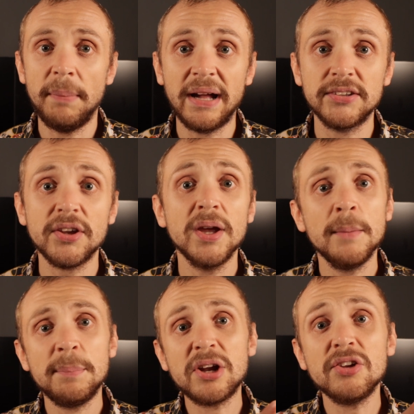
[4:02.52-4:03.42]
band
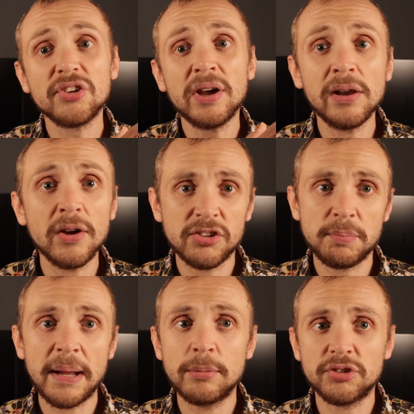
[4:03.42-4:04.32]
because I like
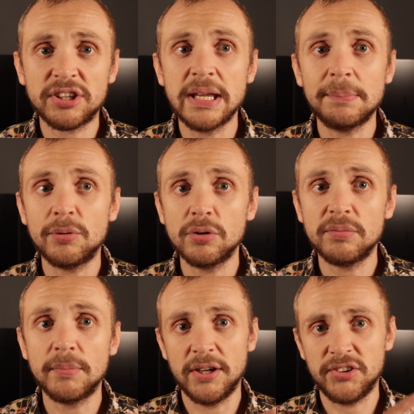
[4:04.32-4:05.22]
to be able to keep all
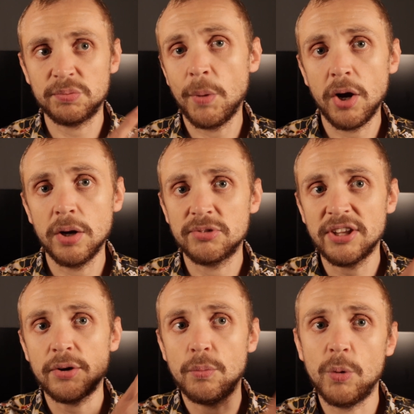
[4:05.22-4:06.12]
of my smart home
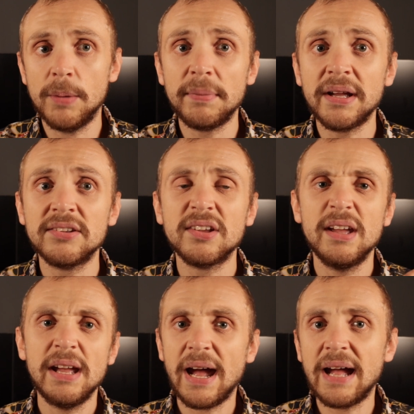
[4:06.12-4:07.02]
tech on one band
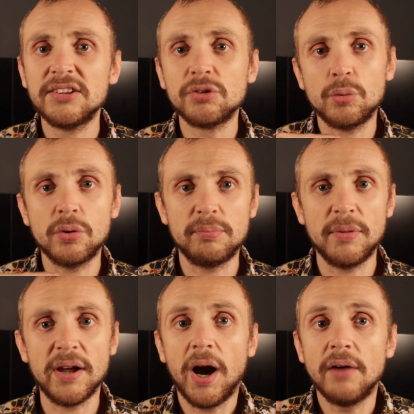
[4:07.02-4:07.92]
and all of
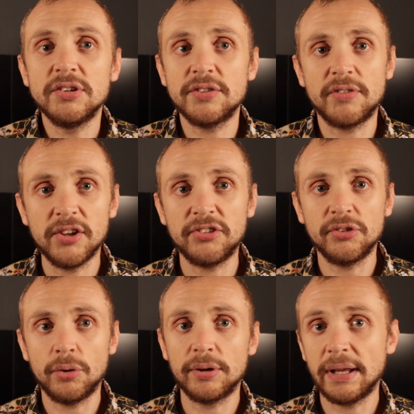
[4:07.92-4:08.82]
my other
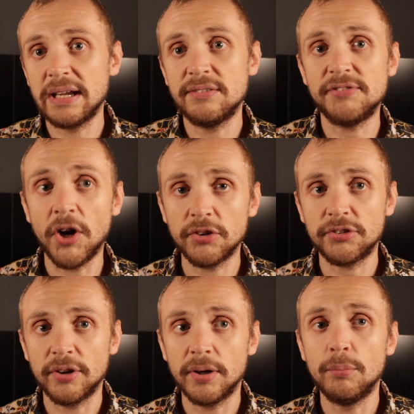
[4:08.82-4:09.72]
devices on a
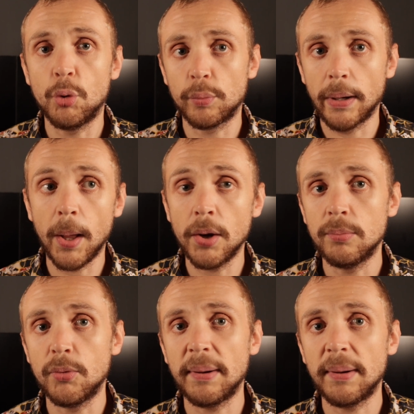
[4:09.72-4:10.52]
faster, more reliable